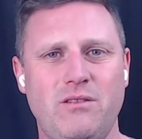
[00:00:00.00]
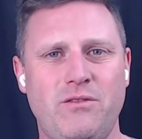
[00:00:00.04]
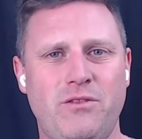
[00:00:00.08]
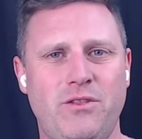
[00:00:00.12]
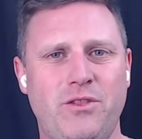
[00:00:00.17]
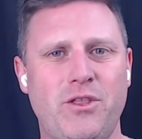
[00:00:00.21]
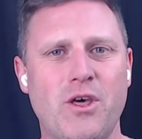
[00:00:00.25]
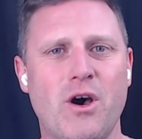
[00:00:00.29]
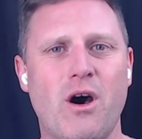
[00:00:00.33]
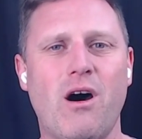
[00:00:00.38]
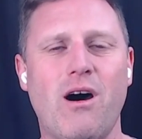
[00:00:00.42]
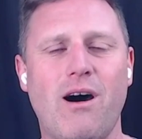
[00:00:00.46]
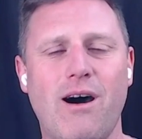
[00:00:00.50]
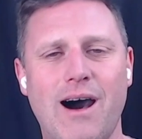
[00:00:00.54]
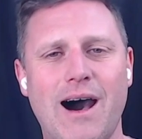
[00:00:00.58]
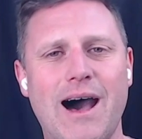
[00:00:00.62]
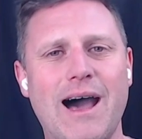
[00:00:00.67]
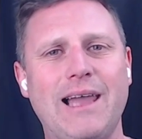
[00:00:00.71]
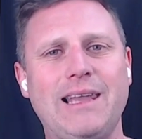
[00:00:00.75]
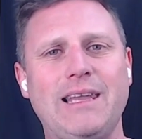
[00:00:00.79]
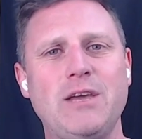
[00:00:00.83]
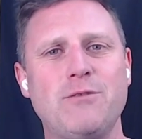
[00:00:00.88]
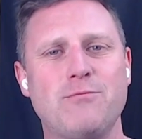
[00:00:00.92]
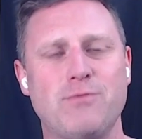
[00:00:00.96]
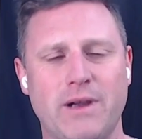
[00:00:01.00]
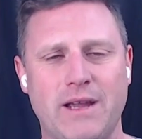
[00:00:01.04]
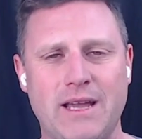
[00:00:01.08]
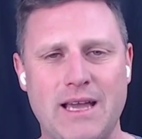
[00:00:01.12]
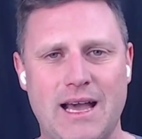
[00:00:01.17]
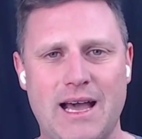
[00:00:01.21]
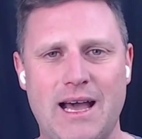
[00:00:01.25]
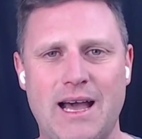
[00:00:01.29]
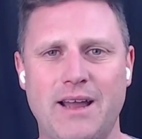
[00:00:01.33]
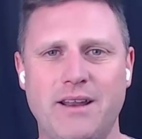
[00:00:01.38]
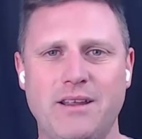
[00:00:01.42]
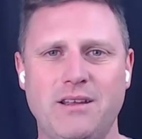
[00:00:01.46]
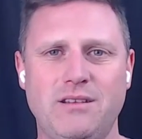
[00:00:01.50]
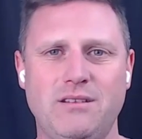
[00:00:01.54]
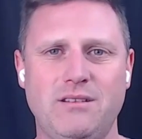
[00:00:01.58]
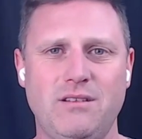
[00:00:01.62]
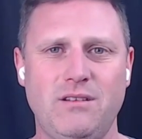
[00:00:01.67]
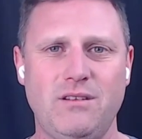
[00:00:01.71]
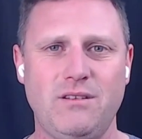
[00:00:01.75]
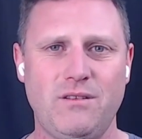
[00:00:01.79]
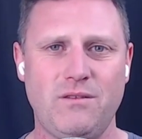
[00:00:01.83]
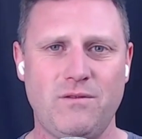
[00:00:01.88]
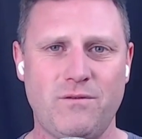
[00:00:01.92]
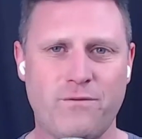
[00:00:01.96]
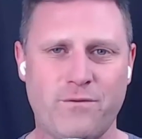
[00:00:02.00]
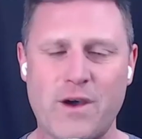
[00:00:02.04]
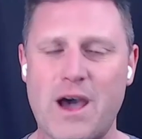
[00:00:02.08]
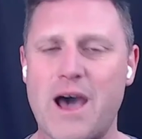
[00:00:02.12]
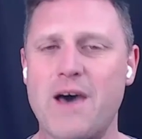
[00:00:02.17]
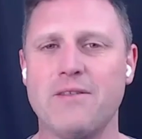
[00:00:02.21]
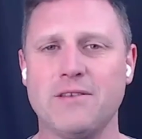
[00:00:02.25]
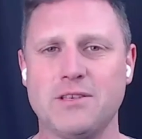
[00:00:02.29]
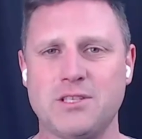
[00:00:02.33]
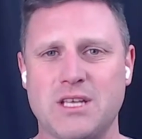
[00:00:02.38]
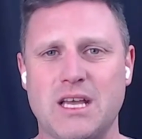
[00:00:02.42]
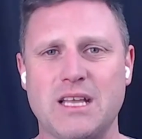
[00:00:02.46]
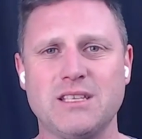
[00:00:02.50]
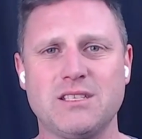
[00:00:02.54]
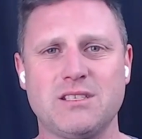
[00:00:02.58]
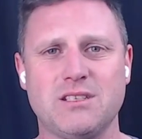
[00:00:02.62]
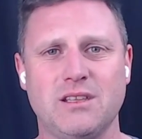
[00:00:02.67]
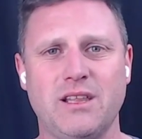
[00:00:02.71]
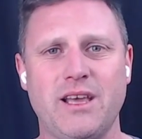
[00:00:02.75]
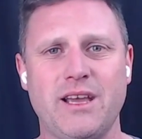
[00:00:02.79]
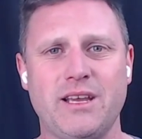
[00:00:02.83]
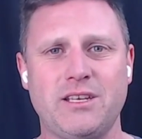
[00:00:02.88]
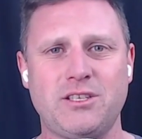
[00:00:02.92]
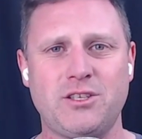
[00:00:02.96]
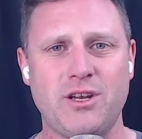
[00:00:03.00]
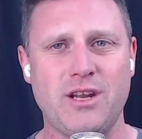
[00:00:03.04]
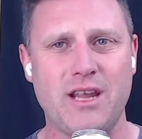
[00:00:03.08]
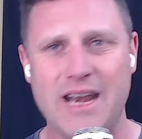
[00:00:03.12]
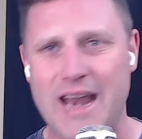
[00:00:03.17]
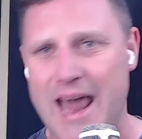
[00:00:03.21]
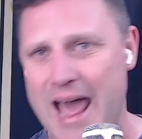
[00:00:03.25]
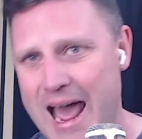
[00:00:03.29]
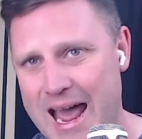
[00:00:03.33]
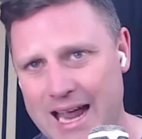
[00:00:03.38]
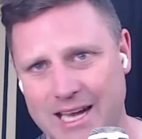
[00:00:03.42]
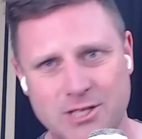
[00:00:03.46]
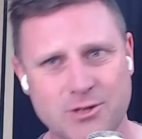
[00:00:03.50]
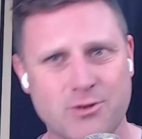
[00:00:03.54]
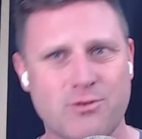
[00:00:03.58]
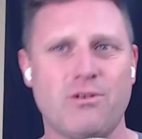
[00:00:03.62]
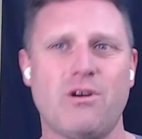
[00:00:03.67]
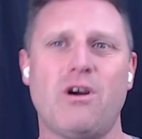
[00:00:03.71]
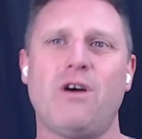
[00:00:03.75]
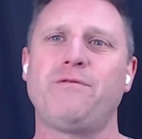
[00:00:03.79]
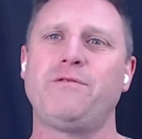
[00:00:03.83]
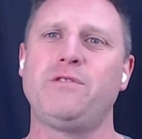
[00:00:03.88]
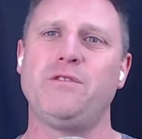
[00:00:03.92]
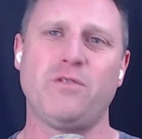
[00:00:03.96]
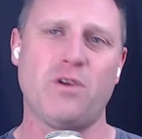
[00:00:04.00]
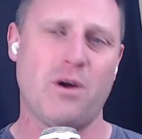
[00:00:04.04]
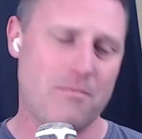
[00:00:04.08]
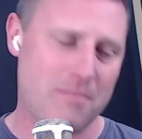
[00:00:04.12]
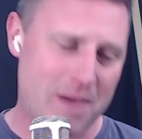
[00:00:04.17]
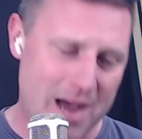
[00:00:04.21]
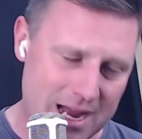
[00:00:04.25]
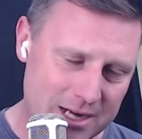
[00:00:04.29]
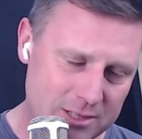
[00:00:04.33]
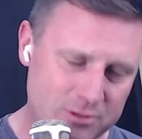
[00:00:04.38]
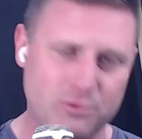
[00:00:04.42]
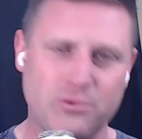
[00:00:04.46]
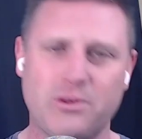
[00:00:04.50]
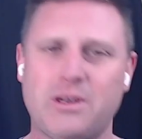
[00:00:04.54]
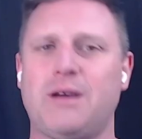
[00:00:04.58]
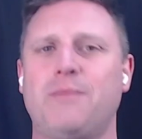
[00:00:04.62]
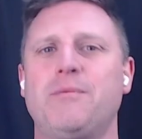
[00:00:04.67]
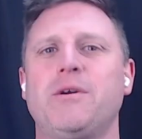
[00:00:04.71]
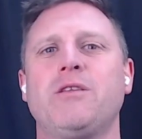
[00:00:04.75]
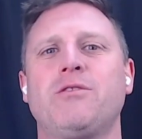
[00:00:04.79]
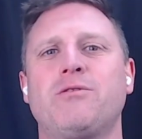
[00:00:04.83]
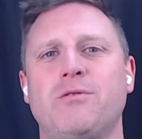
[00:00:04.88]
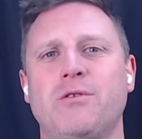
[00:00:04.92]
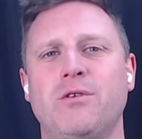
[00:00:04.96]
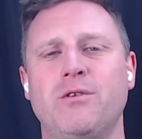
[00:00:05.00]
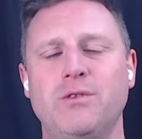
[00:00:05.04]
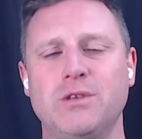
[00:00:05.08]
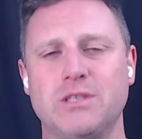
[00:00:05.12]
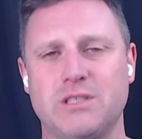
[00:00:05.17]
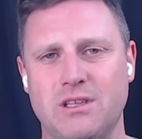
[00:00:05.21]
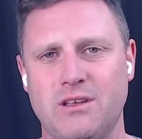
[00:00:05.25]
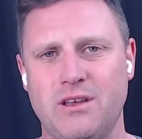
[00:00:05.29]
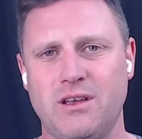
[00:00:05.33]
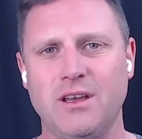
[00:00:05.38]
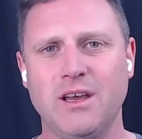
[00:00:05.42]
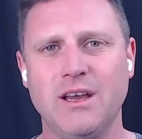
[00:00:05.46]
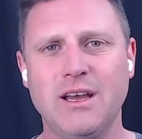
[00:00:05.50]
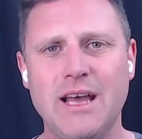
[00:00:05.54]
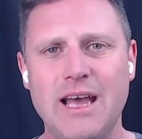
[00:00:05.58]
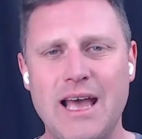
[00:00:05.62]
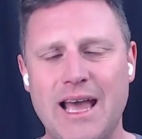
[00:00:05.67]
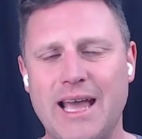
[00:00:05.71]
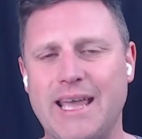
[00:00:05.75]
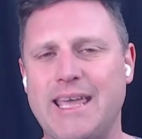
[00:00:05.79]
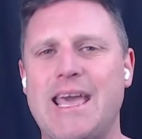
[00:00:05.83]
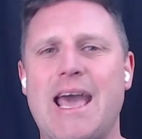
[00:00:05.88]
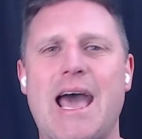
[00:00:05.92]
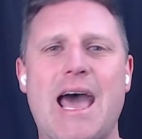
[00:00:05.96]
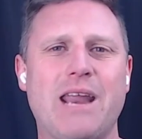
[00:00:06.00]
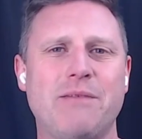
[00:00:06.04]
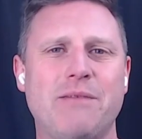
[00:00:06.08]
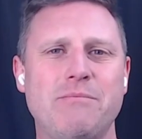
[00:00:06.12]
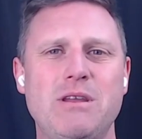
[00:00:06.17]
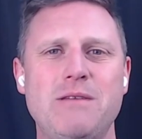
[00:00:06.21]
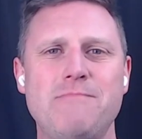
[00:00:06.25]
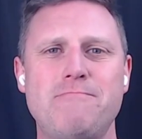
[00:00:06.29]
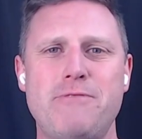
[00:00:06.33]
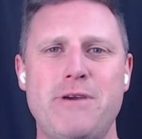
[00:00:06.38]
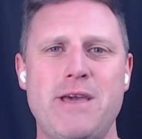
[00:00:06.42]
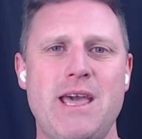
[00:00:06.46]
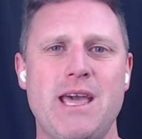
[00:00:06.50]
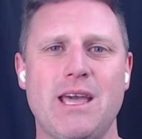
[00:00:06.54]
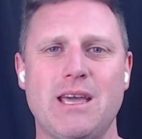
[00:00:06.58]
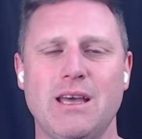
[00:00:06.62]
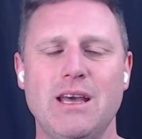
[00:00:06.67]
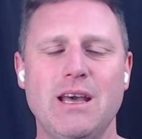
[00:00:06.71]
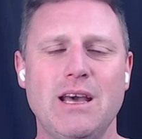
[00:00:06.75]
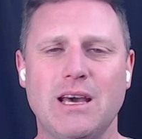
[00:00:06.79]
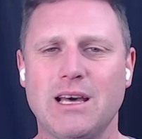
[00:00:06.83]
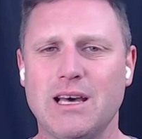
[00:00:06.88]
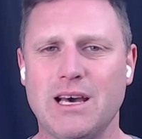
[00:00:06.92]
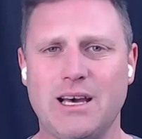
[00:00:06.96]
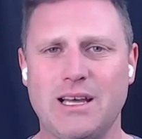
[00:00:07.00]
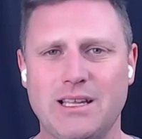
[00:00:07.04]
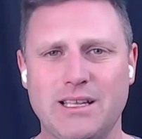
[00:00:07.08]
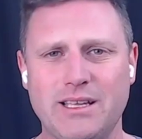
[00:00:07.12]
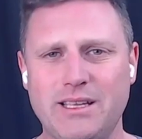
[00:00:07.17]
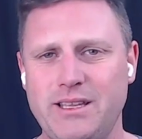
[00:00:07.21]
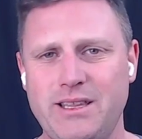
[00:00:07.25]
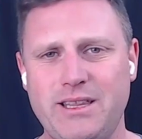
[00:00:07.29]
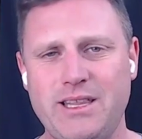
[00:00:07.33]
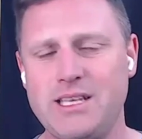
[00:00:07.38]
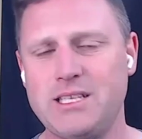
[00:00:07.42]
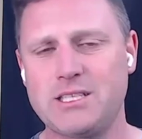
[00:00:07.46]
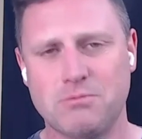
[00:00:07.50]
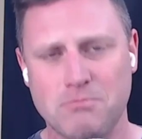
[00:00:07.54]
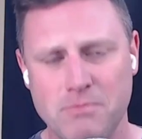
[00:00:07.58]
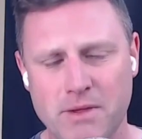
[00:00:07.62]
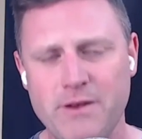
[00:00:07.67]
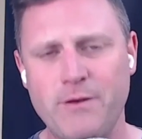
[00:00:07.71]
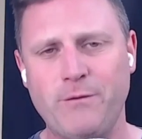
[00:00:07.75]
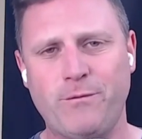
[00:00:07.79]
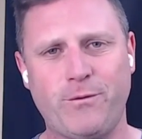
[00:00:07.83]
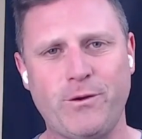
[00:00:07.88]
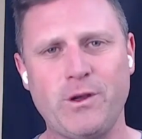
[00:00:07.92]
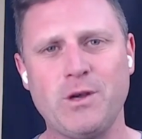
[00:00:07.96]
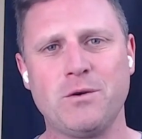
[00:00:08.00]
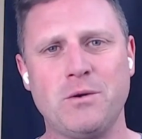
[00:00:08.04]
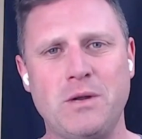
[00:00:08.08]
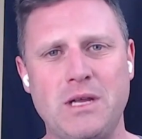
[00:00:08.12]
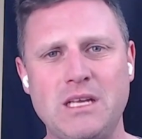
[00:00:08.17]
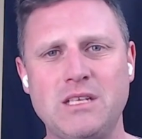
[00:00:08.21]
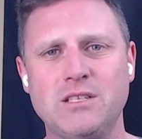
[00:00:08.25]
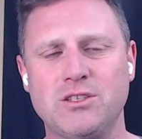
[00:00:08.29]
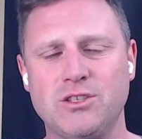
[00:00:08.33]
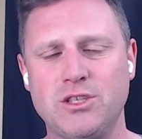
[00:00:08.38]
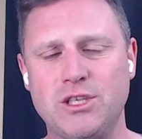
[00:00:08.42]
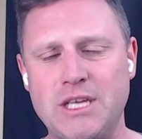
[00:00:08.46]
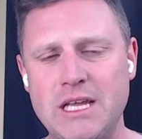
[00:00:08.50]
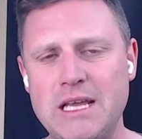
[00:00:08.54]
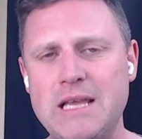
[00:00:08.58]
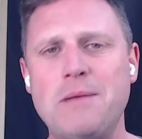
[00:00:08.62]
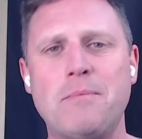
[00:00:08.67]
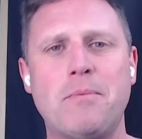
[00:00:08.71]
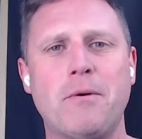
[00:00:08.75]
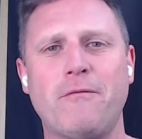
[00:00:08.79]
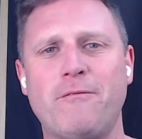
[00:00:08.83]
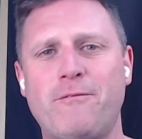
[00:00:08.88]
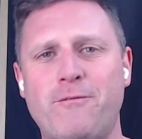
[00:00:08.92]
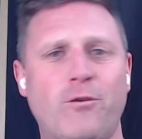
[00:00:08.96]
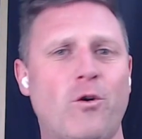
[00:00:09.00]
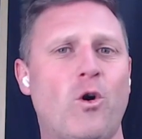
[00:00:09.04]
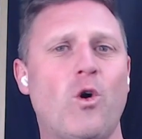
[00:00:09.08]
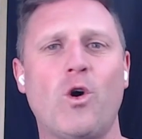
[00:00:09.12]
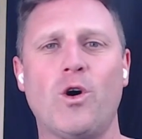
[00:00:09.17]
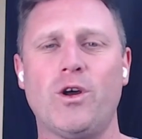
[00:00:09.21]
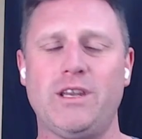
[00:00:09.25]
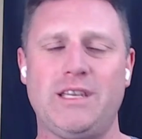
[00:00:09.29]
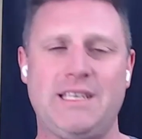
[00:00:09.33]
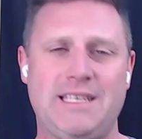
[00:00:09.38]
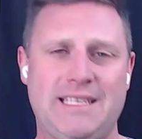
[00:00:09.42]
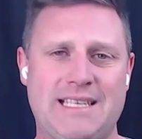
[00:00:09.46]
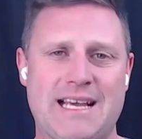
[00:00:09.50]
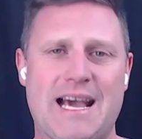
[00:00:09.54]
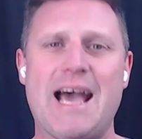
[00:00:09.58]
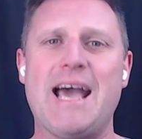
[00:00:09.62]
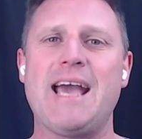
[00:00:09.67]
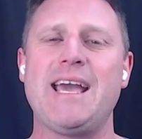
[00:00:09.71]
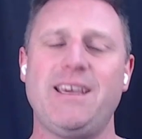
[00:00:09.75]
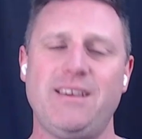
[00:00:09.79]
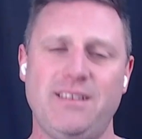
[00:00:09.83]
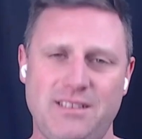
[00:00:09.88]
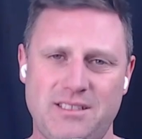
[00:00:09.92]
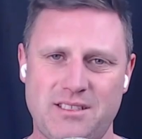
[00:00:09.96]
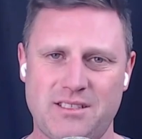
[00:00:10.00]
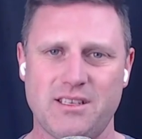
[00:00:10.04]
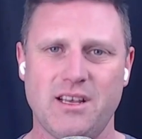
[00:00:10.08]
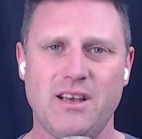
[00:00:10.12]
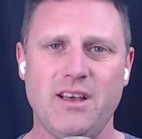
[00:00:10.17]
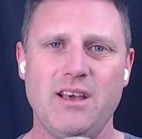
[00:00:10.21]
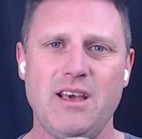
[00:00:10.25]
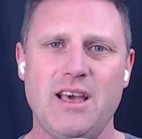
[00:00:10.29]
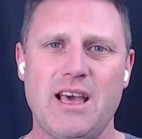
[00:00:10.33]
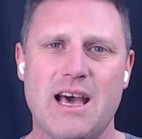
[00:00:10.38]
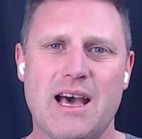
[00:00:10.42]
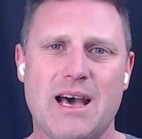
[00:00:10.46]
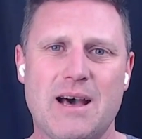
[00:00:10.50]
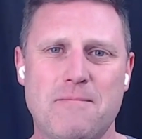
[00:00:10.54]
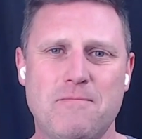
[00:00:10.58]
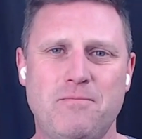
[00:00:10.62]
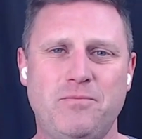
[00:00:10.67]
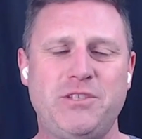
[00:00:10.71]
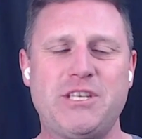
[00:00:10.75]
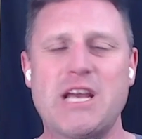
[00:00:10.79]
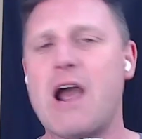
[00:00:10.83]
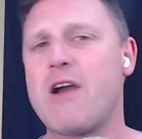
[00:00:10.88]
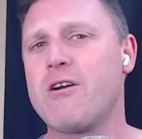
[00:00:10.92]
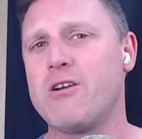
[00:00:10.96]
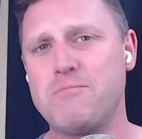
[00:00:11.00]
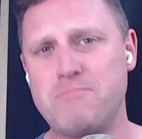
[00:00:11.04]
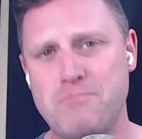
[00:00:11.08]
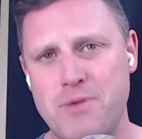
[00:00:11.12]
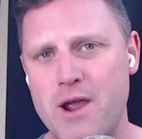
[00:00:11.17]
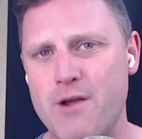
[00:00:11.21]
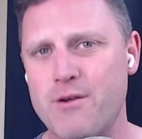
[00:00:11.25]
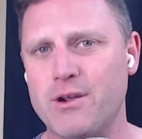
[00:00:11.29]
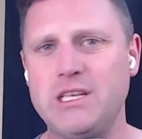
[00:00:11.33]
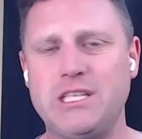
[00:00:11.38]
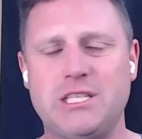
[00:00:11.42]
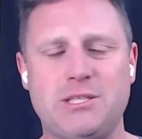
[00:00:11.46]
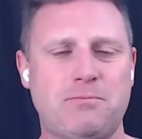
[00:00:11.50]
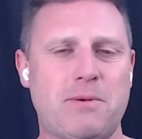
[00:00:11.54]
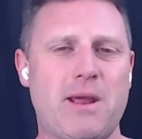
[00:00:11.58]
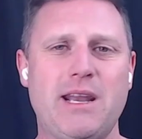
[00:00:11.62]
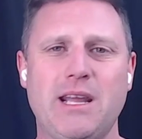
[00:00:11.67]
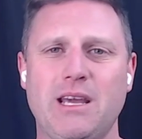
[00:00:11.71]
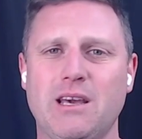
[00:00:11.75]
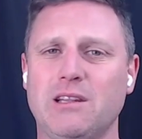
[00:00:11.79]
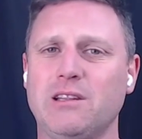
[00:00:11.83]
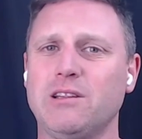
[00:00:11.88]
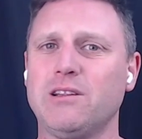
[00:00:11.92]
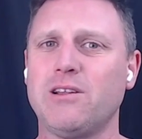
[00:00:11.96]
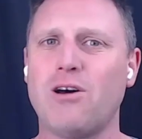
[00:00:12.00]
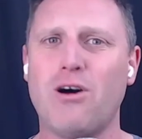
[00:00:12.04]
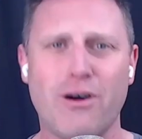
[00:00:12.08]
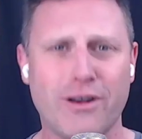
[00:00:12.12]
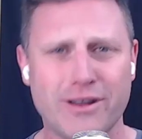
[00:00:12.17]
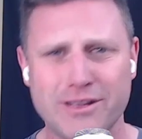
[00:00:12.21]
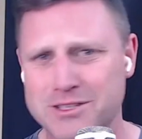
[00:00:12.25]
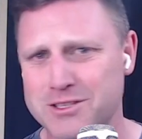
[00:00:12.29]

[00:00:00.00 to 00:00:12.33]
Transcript: the highly regarded father-son selection in Ashcroft. You've got Marshall coming through as the academy pick. This midfield is deep for days. Jared Berry's spending a lot of